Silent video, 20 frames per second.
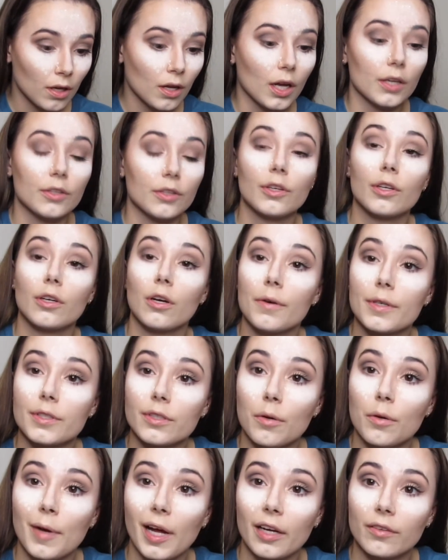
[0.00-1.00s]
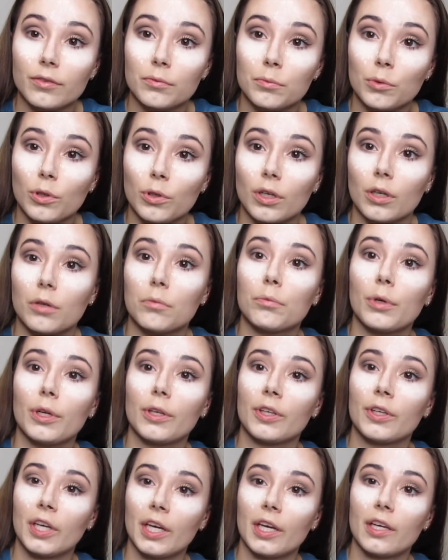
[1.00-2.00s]
And you can always go back for more, but
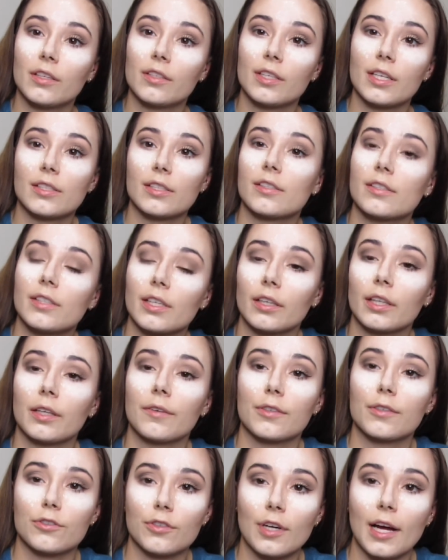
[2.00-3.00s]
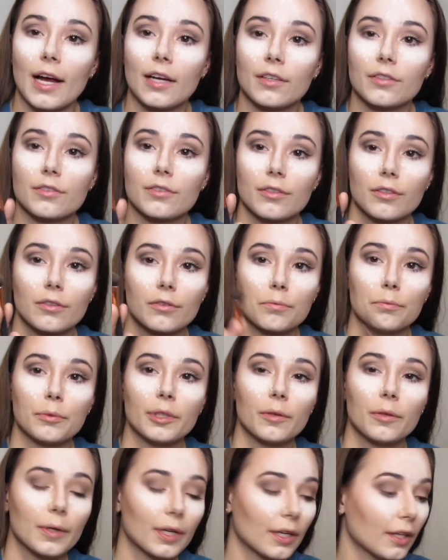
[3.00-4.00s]
you can't necessarily retract, so
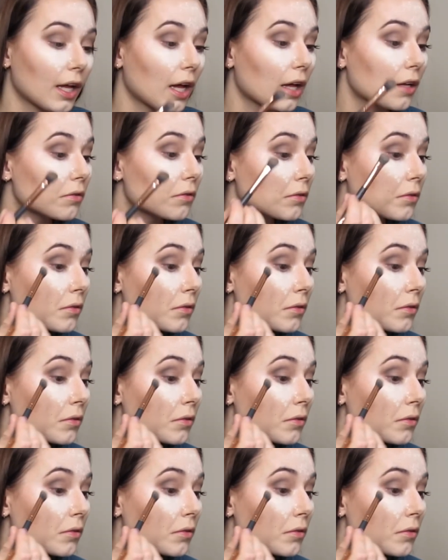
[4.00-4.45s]
be aware of that.